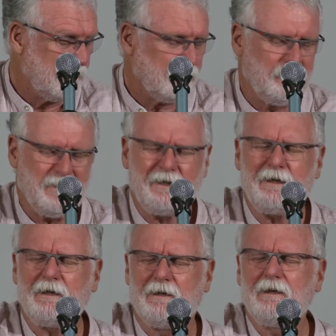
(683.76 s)
me
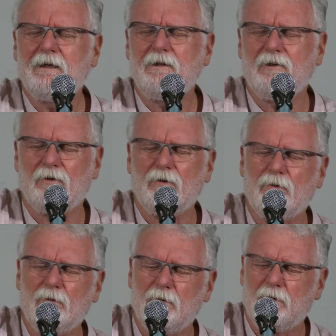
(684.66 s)
and you.
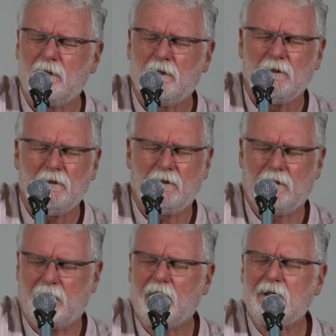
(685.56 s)
You
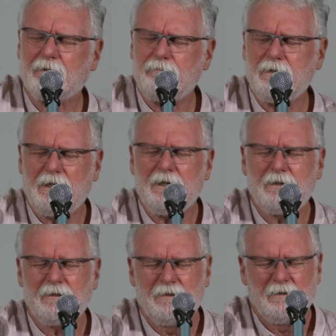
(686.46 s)
got me,
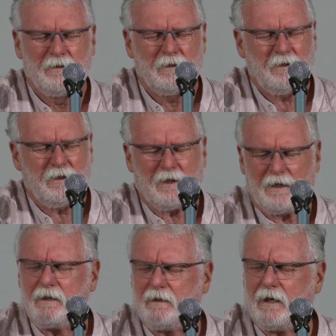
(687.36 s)

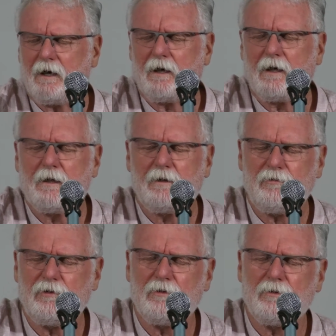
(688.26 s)
I got you.